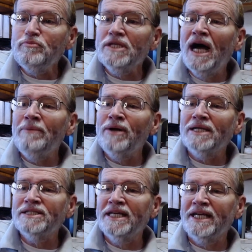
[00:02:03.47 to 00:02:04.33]
I'm
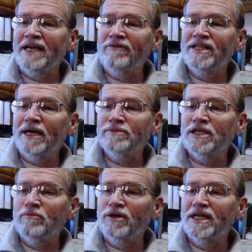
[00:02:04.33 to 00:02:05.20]
not saying every time
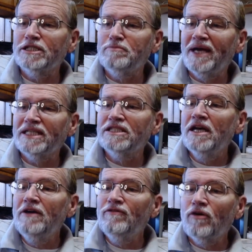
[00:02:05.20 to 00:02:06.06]
someone expects
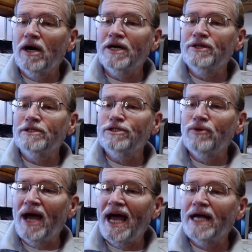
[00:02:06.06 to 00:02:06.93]
for others
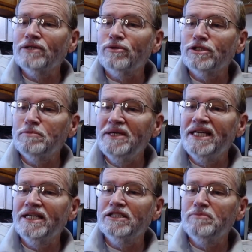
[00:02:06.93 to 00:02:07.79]
to act or
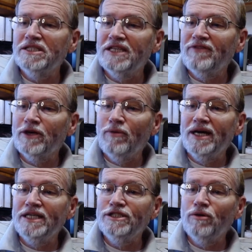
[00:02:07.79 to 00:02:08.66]
speak in specific
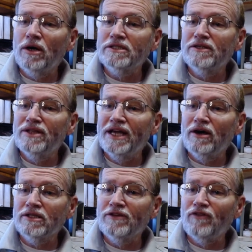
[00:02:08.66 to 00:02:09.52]
ways, they
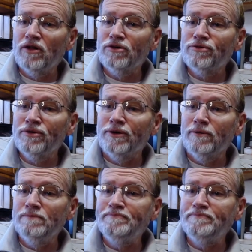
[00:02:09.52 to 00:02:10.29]
ought to follow through.